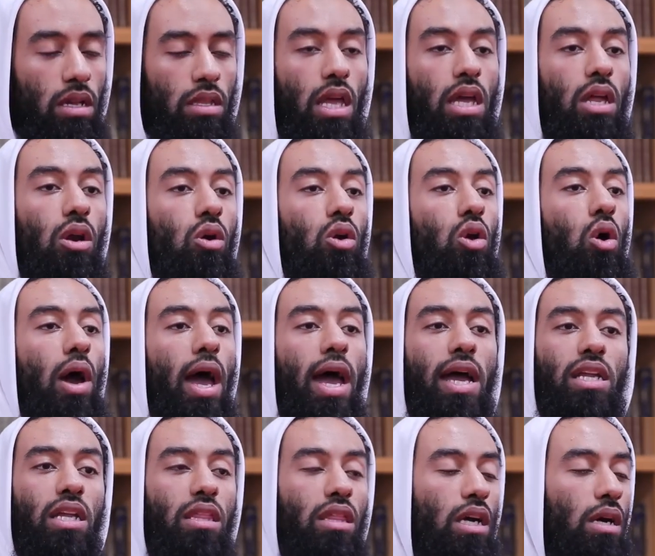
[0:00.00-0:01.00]
They don't know
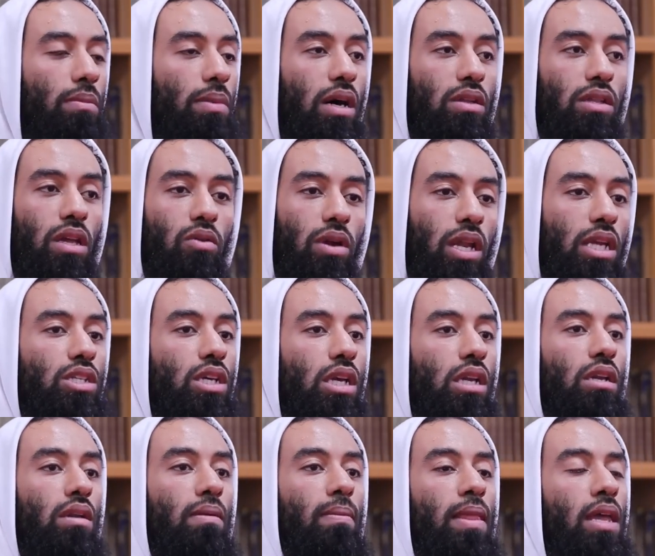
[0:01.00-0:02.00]
anything about their
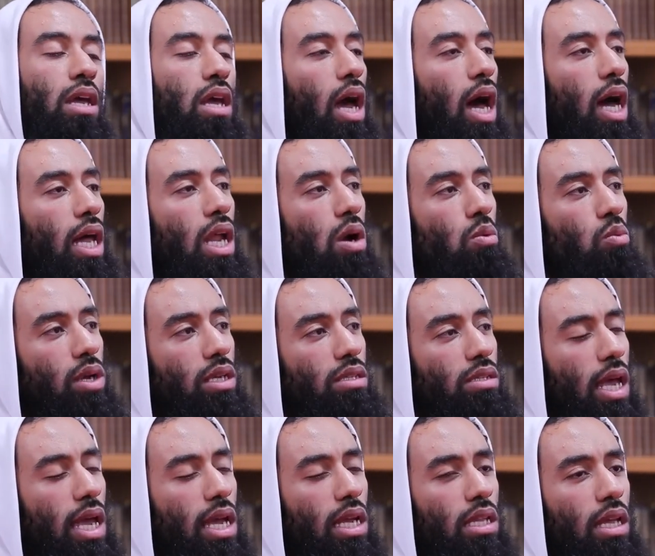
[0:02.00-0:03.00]
religion. And then we
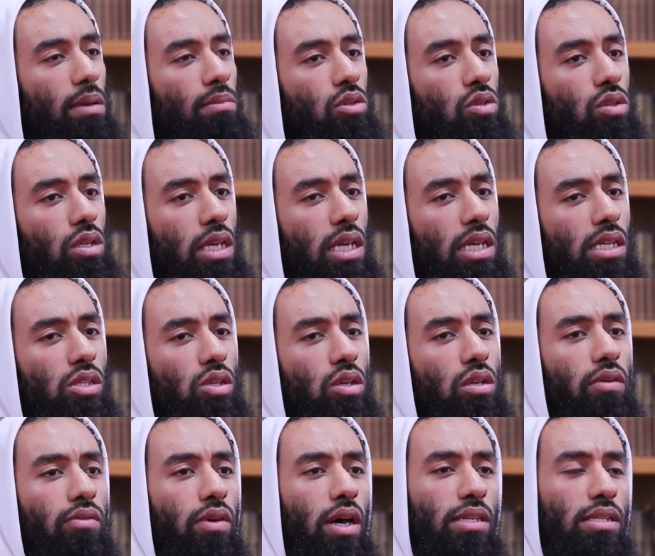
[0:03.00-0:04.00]
take them to these
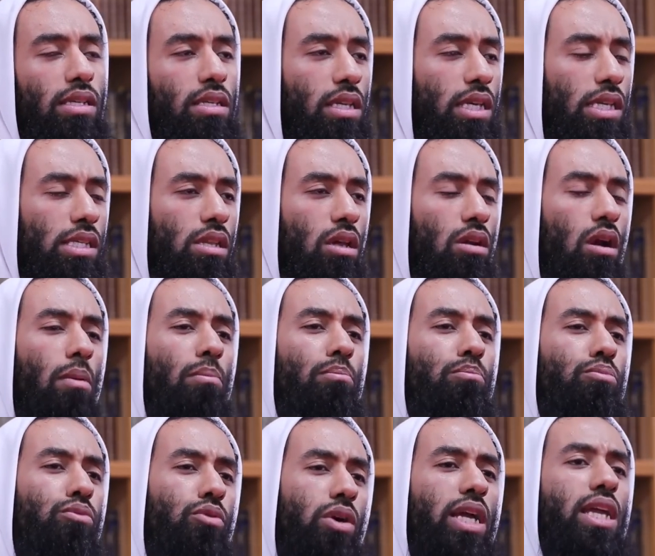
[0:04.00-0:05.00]
universities that are
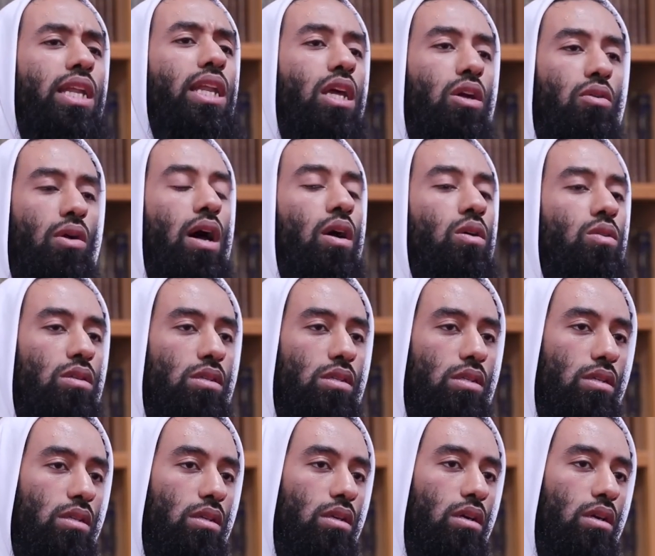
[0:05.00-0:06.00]
breeding
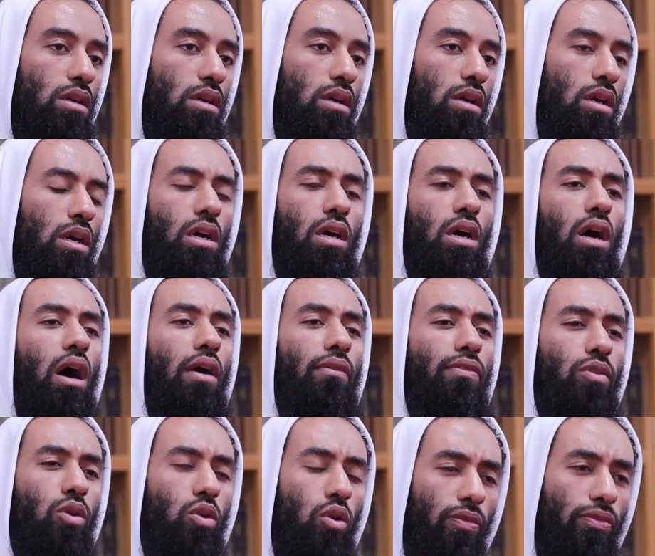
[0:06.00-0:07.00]
grounds
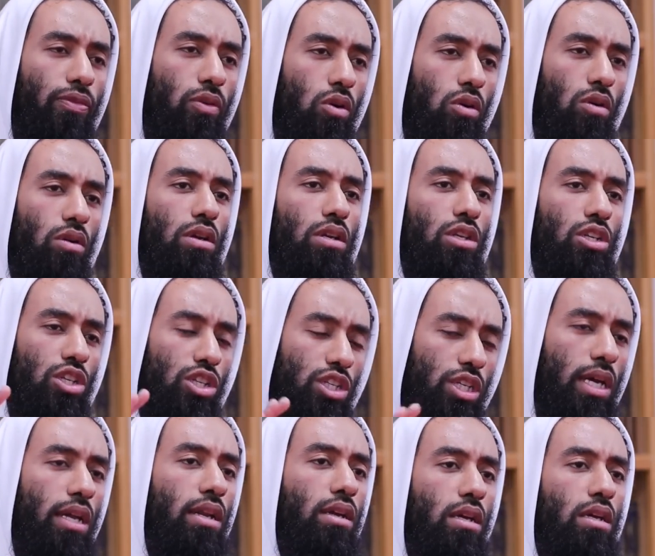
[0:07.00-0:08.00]
of kufr,
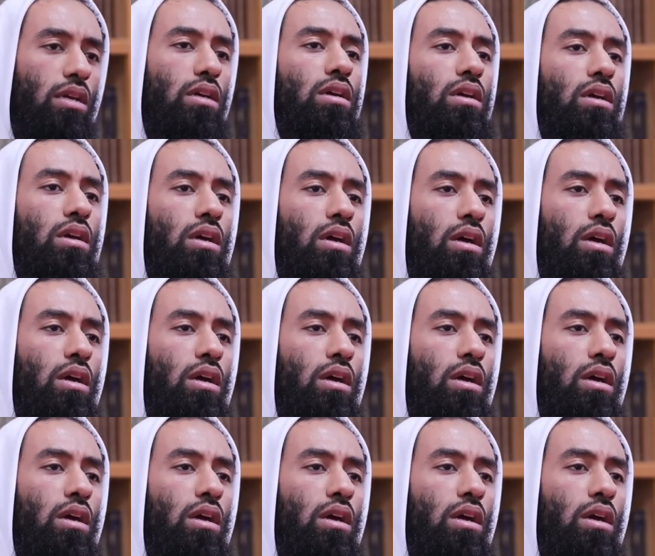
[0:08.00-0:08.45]
shirk,